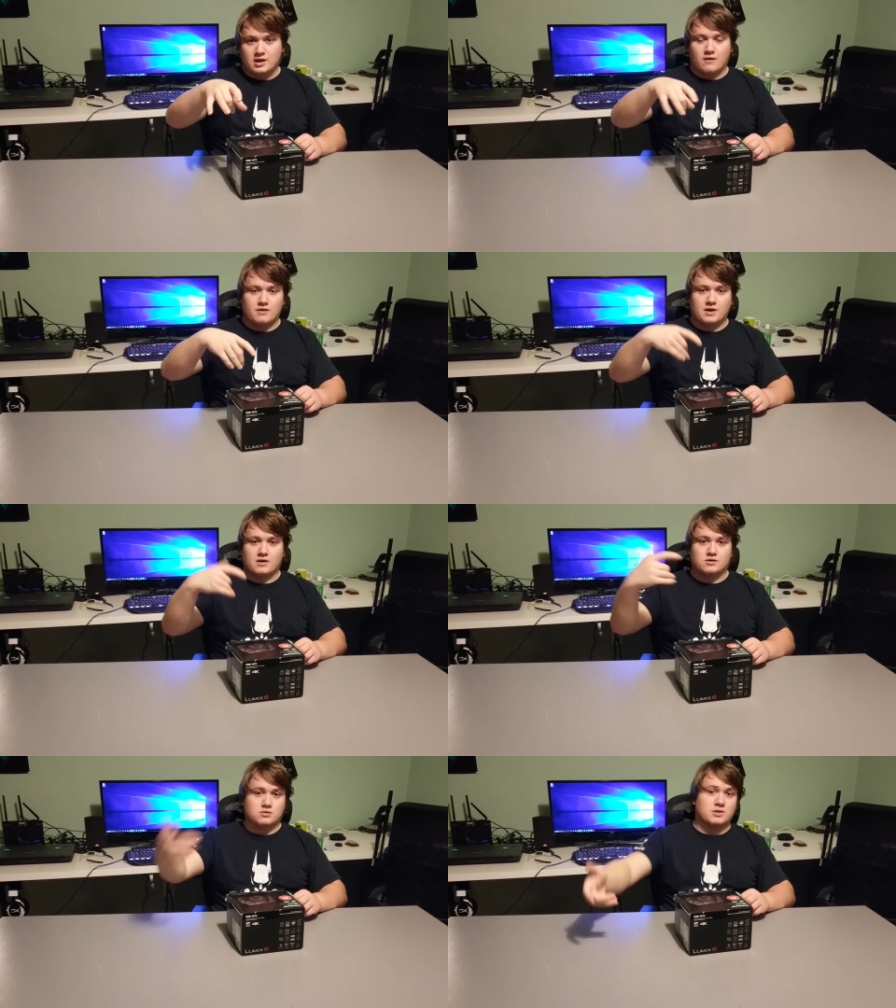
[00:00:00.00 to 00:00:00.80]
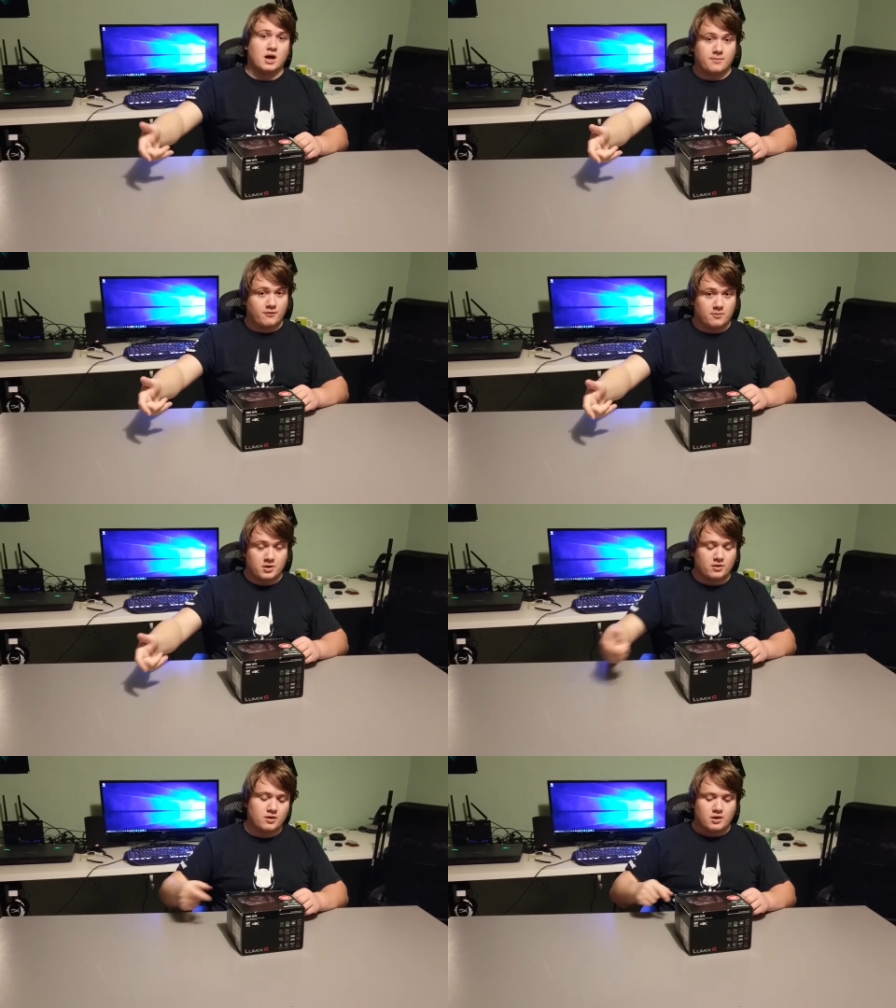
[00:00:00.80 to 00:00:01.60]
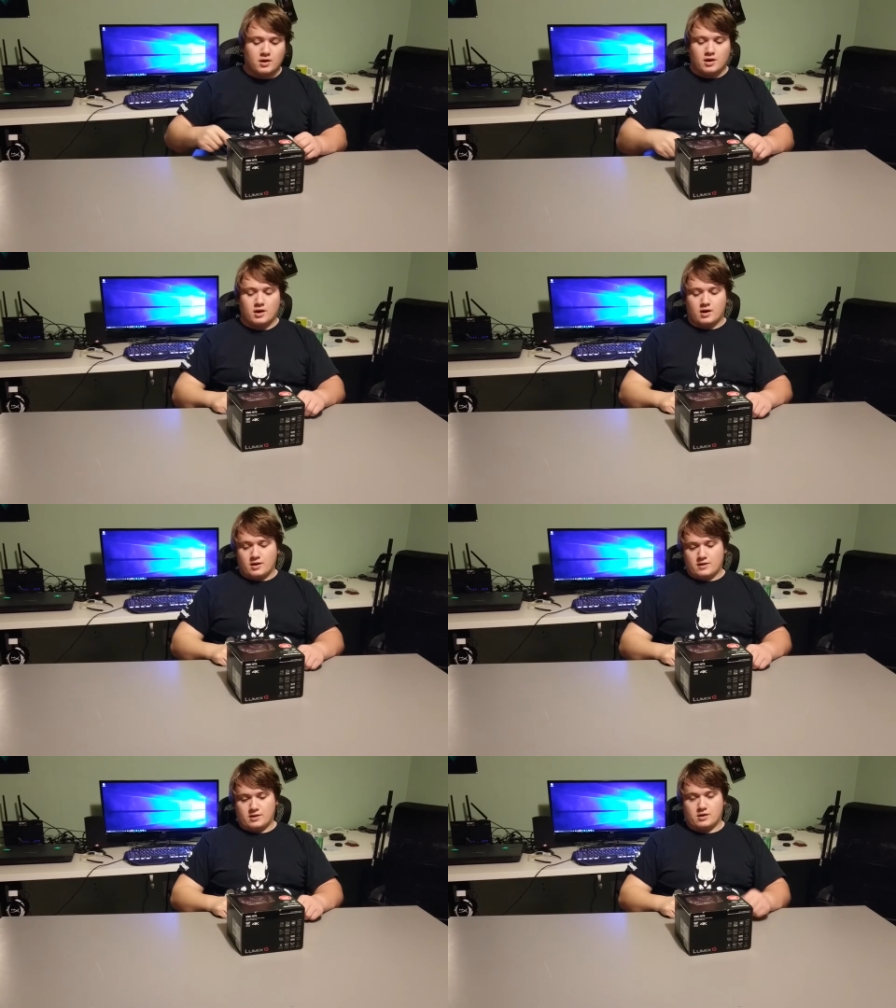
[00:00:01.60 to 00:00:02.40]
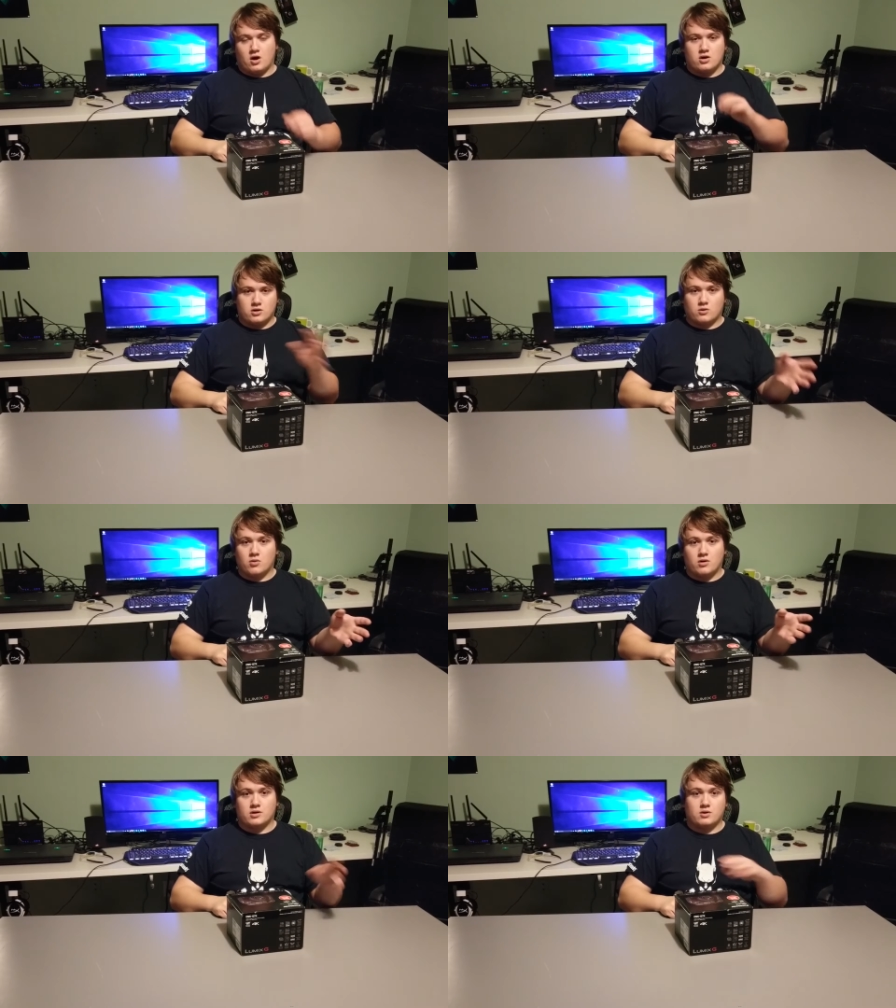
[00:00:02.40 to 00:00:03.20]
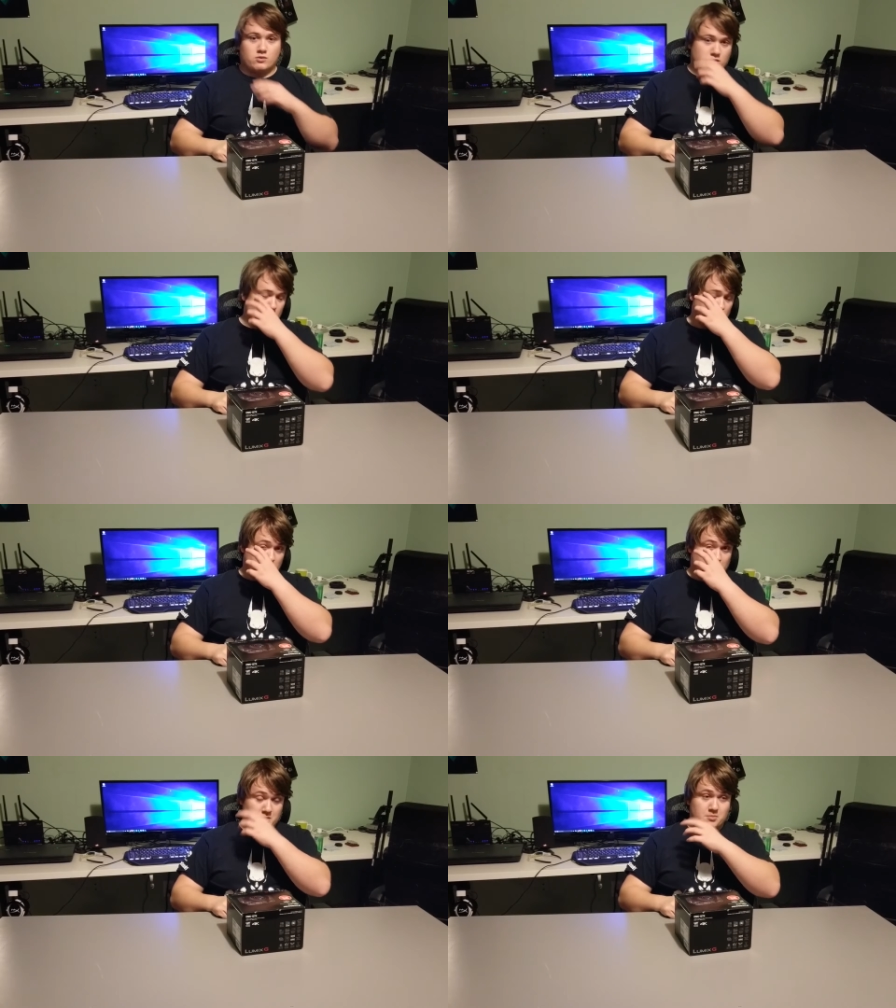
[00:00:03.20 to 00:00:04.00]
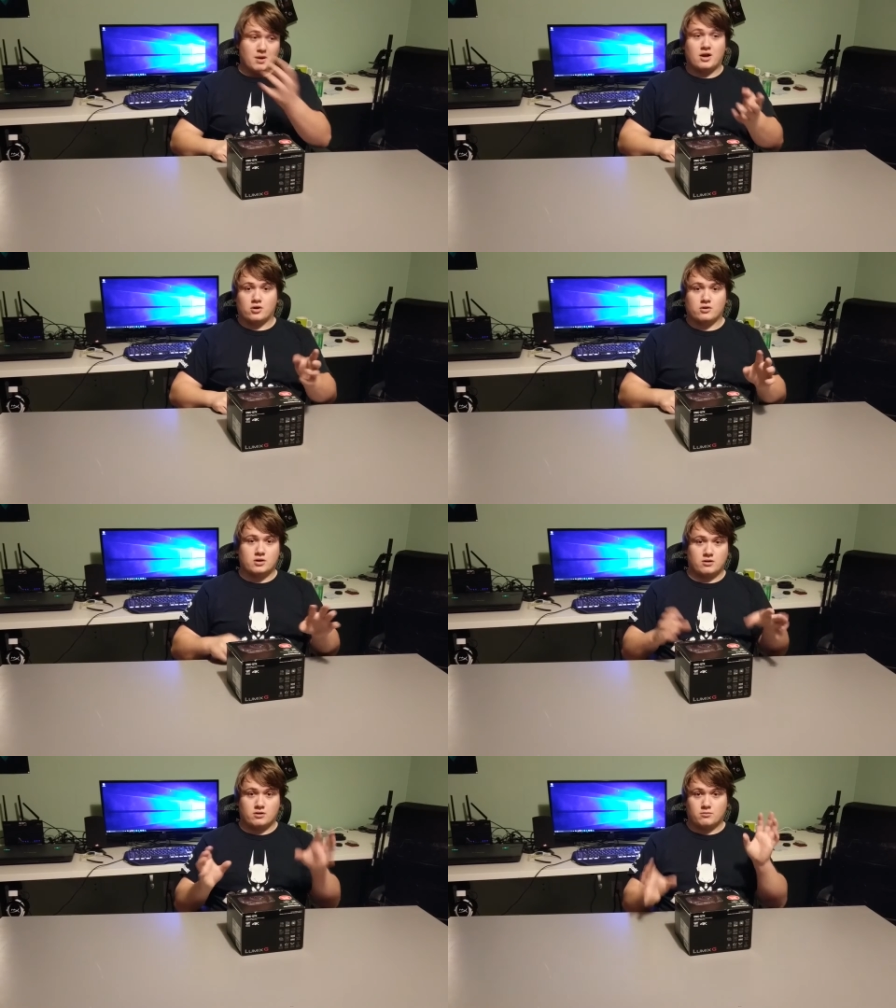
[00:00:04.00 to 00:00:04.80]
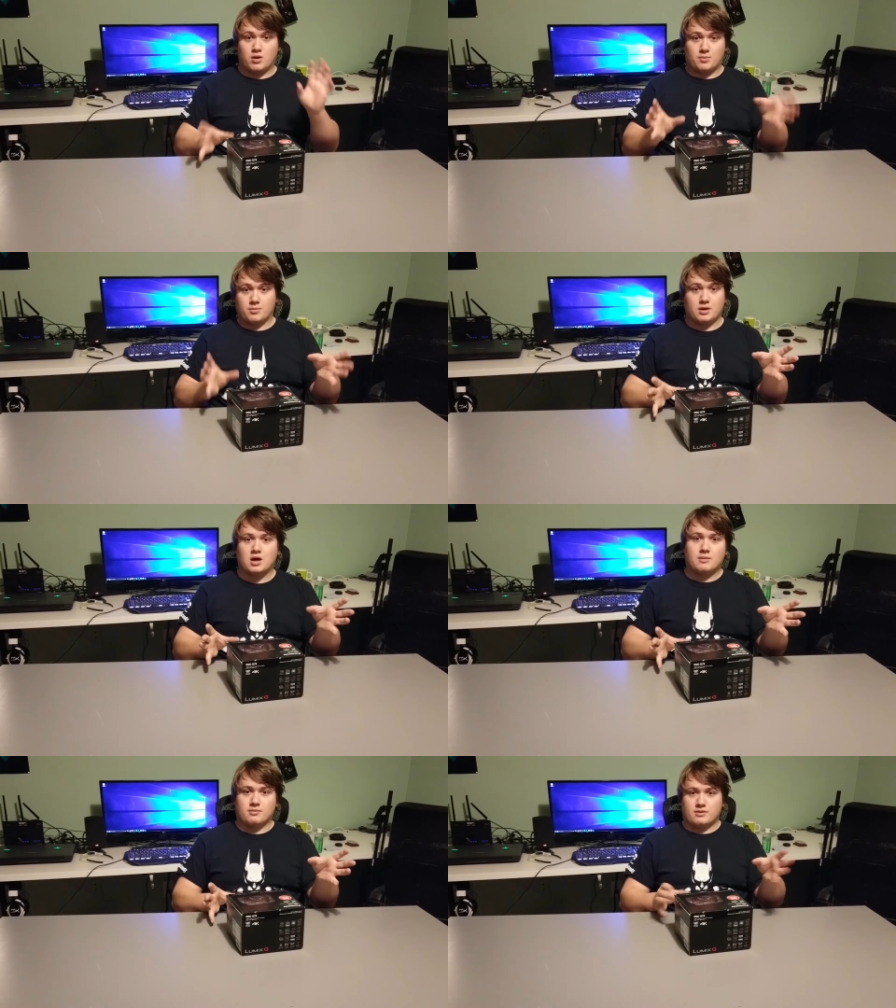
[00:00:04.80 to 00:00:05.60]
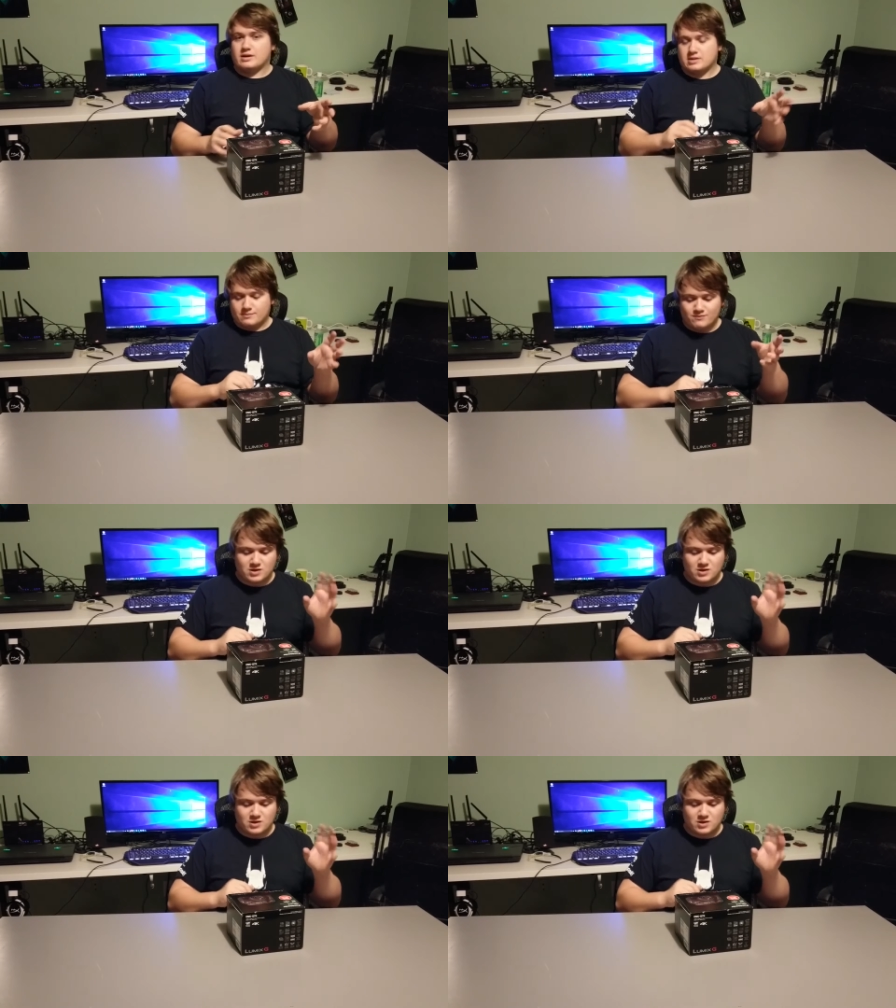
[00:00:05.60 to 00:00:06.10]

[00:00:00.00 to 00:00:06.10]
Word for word: Everything else should be up from here uh, and then the audio quality will uh, be better here in probably a couple weeks.